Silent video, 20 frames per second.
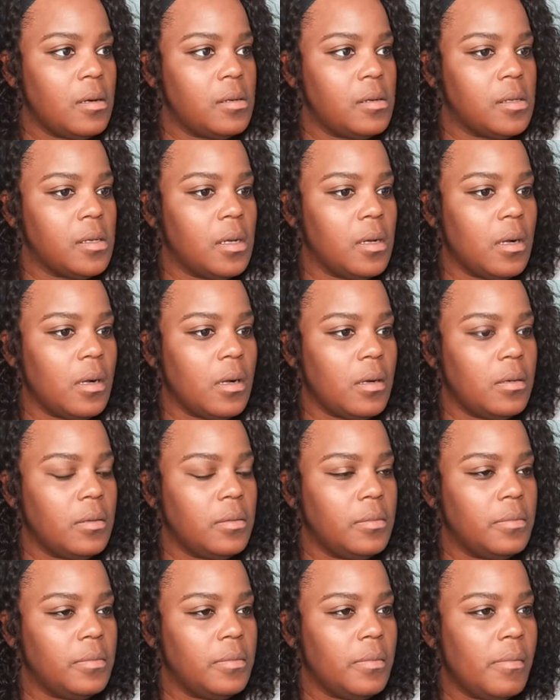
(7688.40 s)
hold
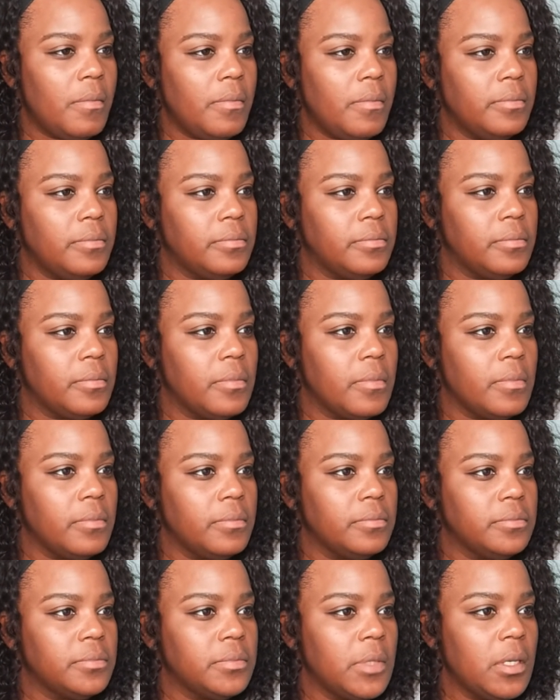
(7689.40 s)
on,
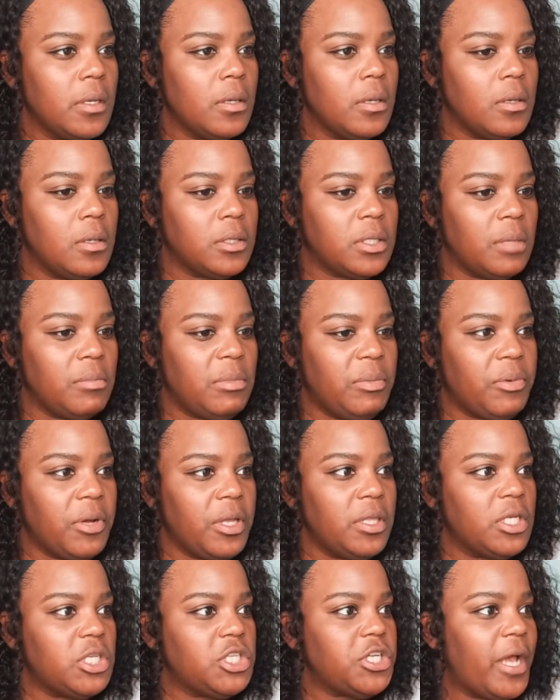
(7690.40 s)
let me bring
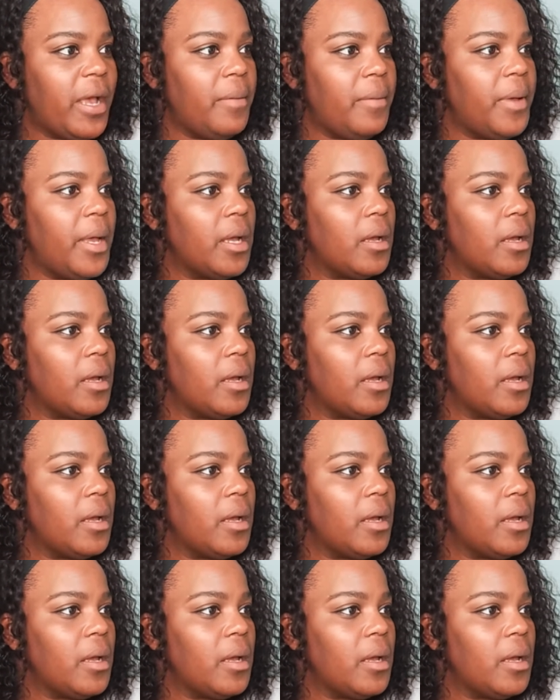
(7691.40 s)
the chat back